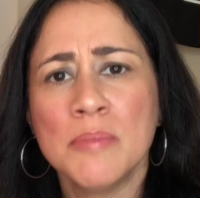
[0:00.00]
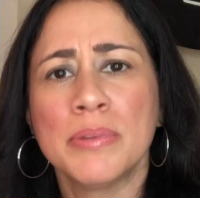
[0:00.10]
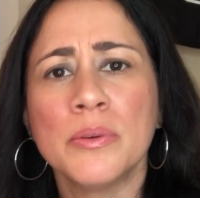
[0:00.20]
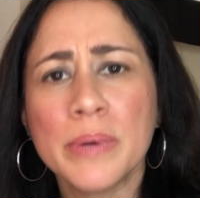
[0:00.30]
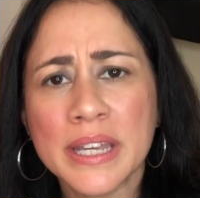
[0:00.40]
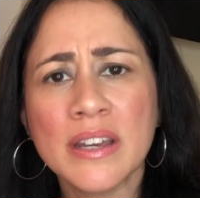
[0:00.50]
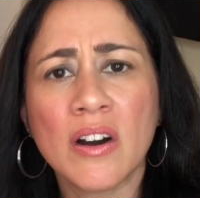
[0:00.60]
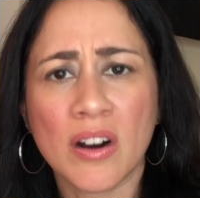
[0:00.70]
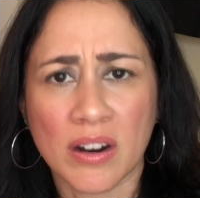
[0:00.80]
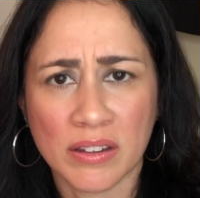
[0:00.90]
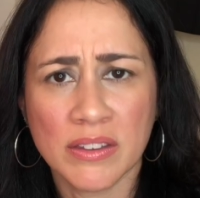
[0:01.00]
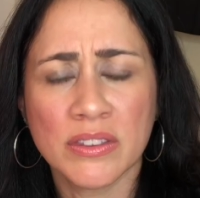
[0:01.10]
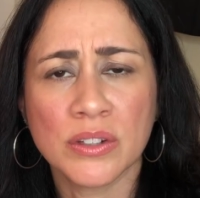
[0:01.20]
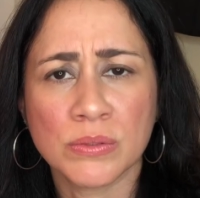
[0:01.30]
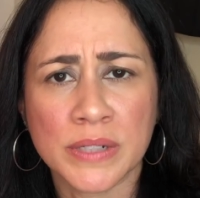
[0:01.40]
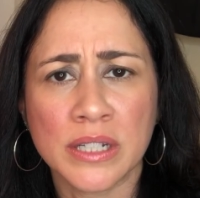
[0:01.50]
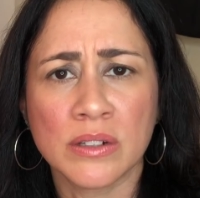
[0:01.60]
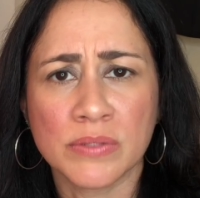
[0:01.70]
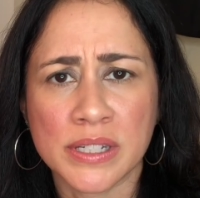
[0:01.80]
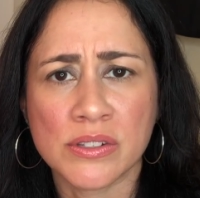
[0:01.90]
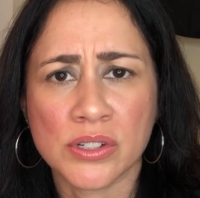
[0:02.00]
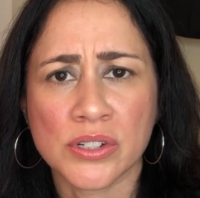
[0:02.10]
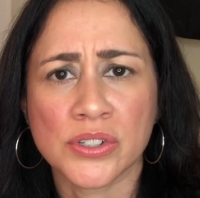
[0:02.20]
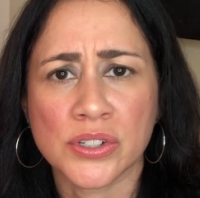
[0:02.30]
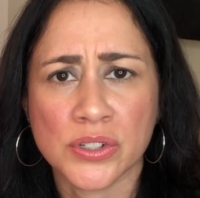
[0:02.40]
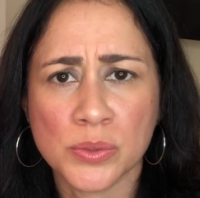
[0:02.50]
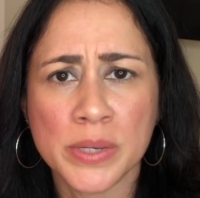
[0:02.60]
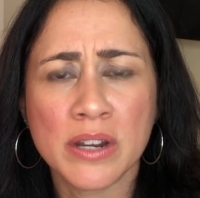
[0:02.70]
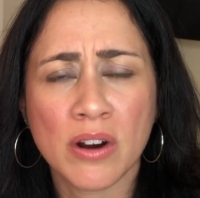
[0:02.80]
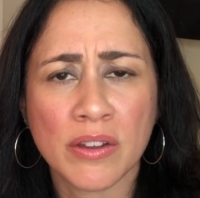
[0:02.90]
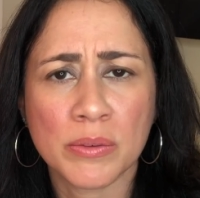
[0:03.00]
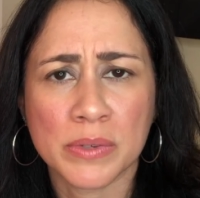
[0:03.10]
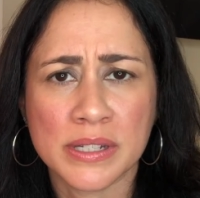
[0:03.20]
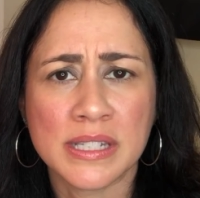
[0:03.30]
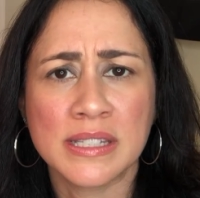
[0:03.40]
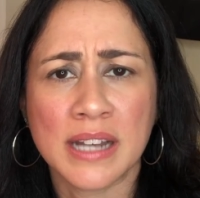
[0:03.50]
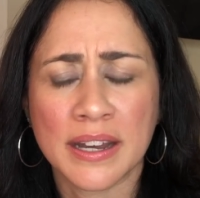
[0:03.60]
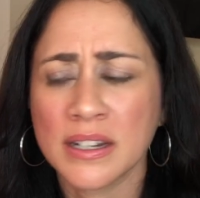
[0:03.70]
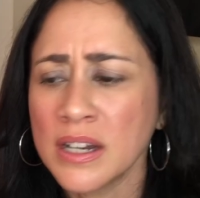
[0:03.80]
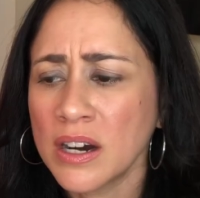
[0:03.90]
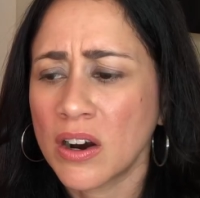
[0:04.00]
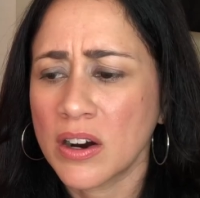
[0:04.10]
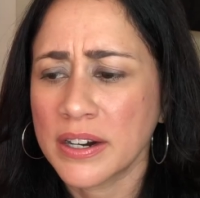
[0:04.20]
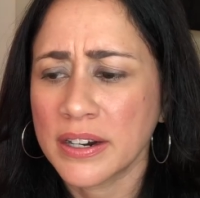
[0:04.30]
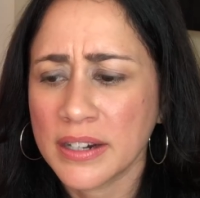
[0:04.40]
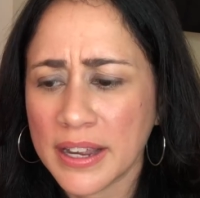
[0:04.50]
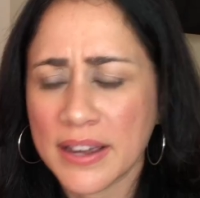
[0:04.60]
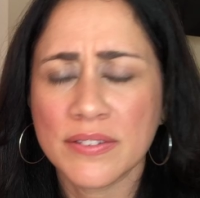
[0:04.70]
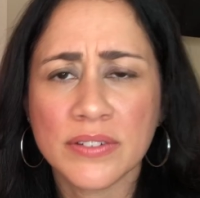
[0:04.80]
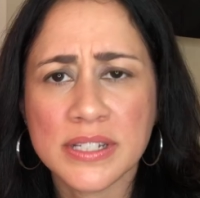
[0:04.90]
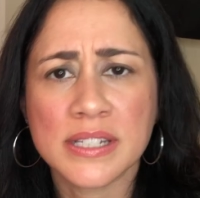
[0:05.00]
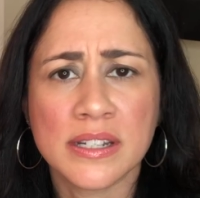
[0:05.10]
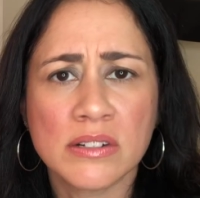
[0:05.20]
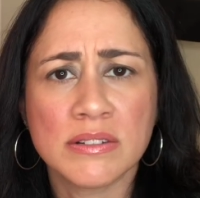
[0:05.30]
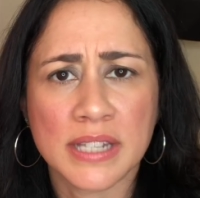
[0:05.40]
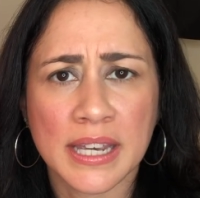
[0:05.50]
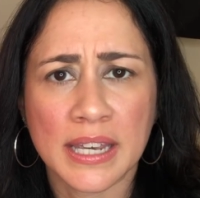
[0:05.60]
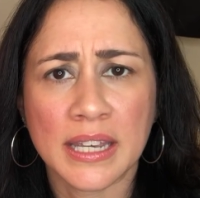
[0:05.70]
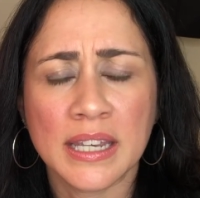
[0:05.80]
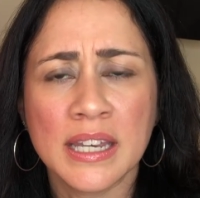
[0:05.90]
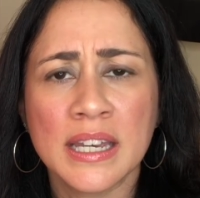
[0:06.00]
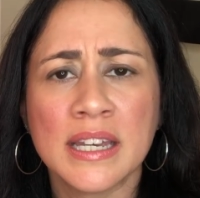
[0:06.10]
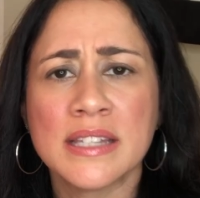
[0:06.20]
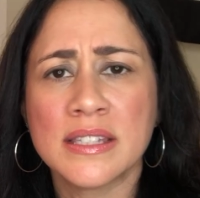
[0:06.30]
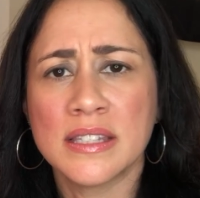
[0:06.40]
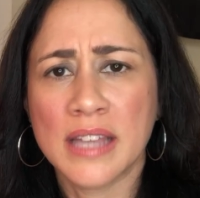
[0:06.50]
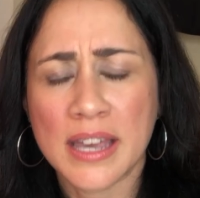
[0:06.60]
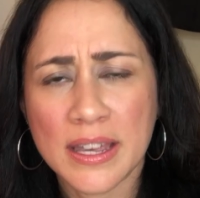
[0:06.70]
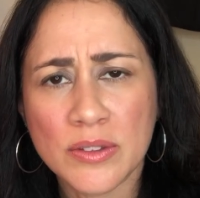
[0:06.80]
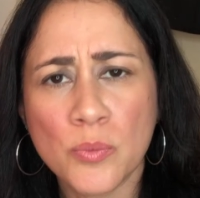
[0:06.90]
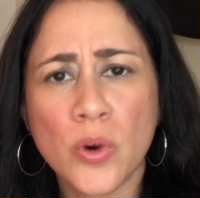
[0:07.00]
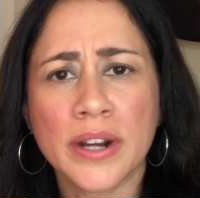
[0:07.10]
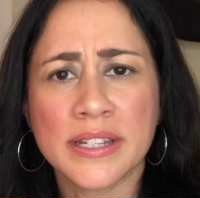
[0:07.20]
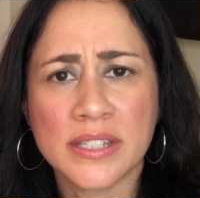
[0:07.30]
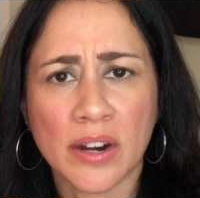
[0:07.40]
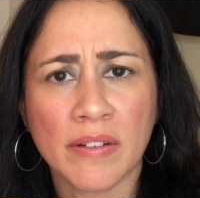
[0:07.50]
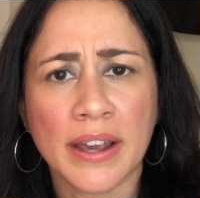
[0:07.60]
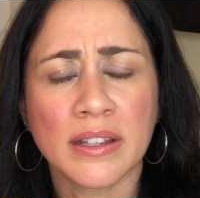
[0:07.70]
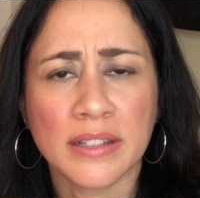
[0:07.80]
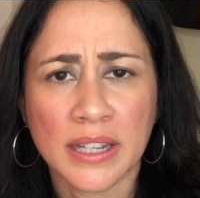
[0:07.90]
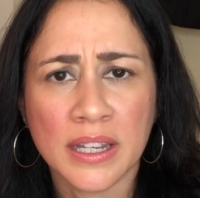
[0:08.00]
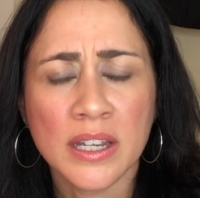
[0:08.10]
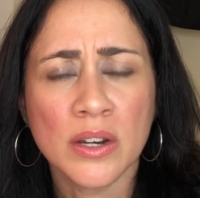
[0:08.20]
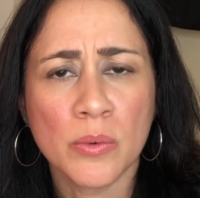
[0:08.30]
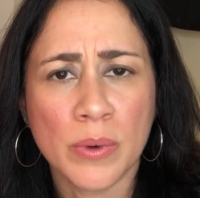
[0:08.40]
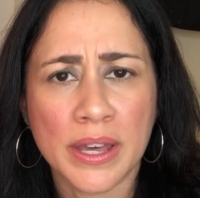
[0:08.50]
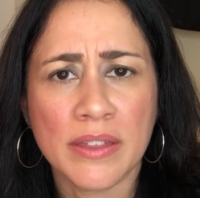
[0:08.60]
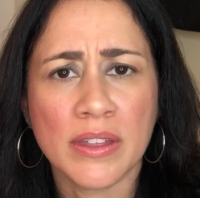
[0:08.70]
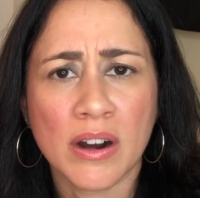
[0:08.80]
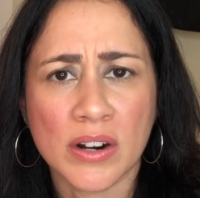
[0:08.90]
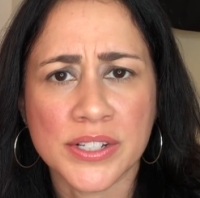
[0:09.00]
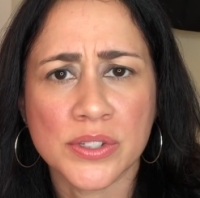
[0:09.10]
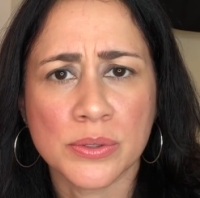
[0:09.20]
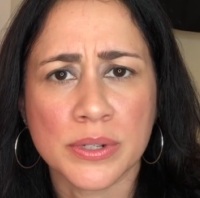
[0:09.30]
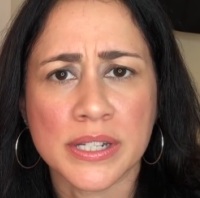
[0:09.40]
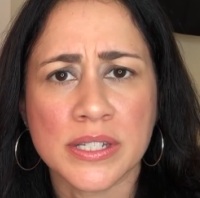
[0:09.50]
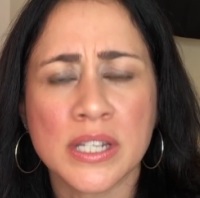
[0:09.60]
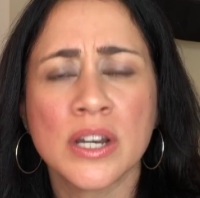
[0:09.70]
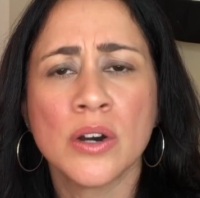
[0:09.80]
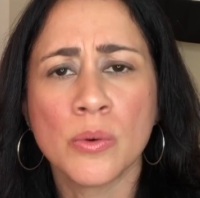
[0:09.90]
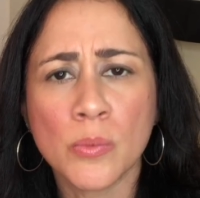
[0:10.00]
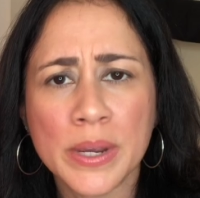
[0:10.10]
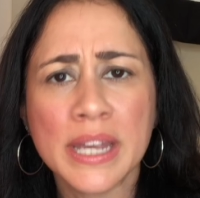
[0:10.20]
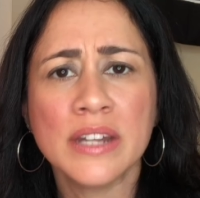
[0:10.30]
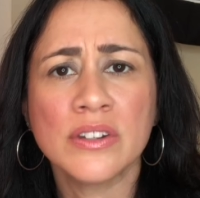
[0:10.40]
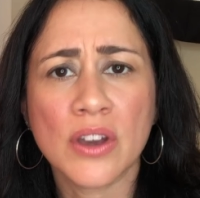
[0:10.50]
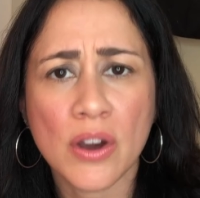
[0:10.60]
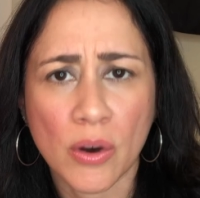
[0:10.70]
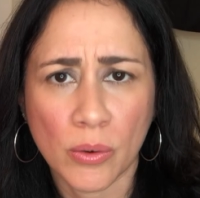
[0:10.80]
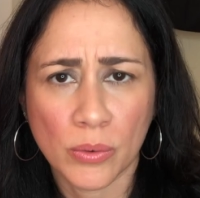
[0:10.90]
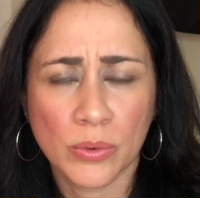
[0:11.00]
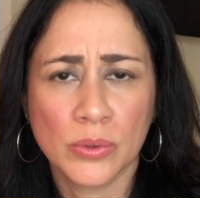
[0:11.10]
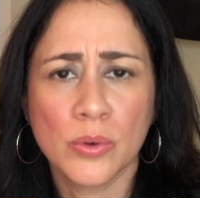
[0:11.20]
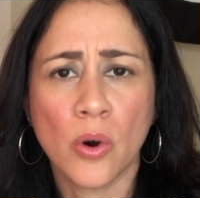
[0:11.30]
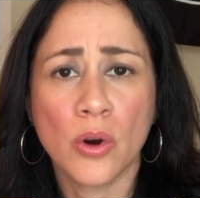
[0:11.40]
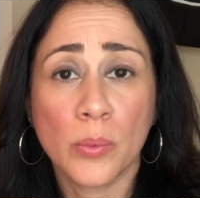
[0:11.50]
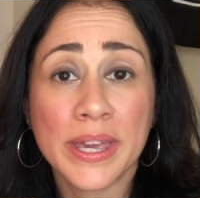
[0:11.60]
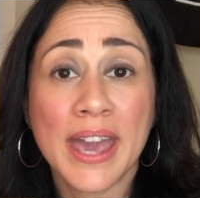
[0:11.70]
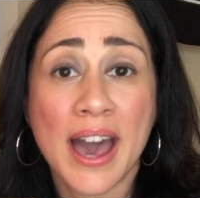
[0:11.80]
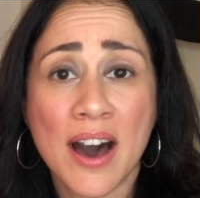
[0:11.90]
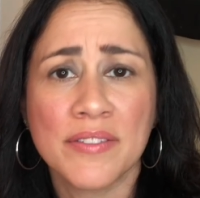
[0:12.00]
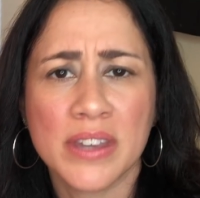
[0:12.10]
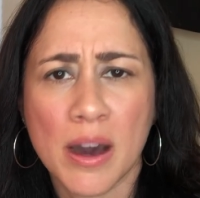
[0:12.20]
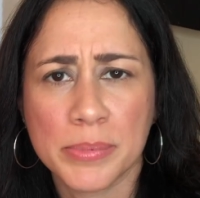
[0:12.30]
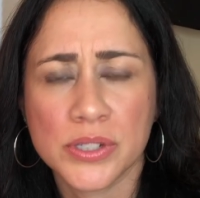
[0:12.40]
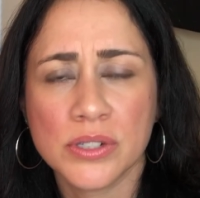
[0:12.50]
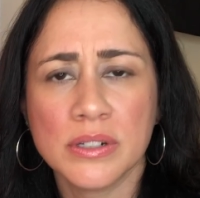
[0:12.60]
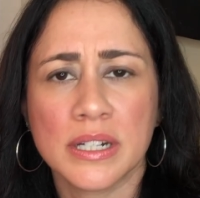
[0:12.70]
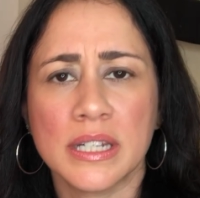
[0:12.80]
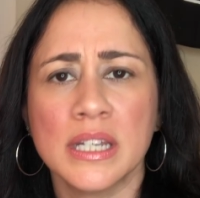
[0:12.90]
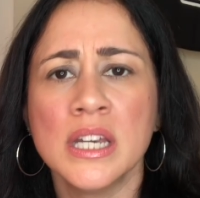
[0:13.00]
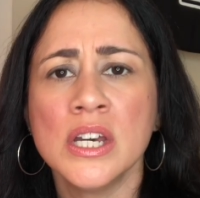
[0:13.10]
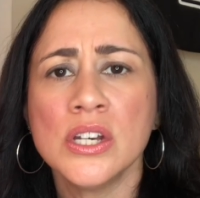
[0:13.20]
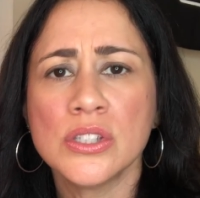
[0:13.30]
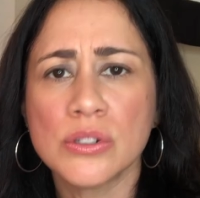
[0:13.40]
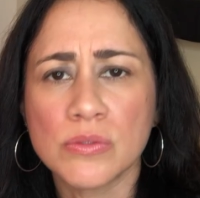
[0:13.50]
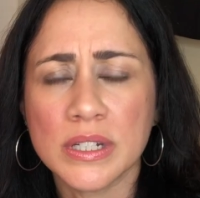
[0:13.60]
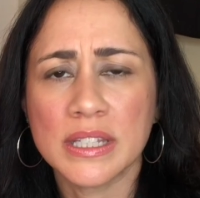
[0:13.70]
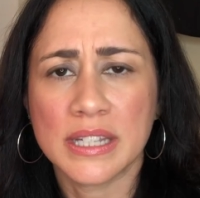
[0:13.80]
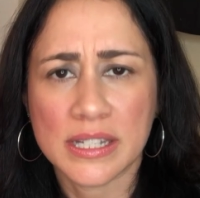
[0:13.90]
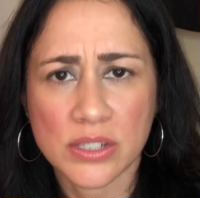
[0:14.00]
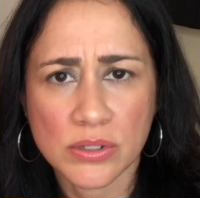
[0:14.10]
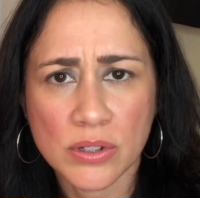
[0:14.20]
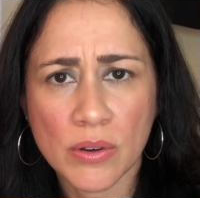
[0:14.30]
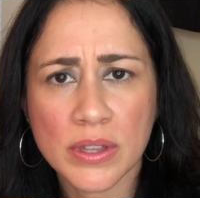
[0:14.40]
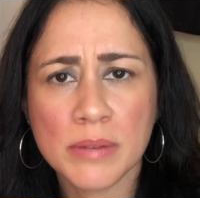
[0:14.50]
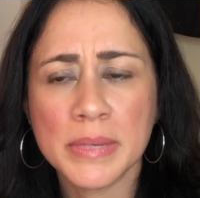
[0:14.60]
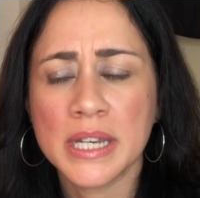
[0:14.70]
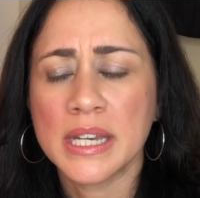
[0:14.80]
but we are the real researchers. We are the ones that are every single day working directly with our students. We know, or we have the opportunity to really get to know them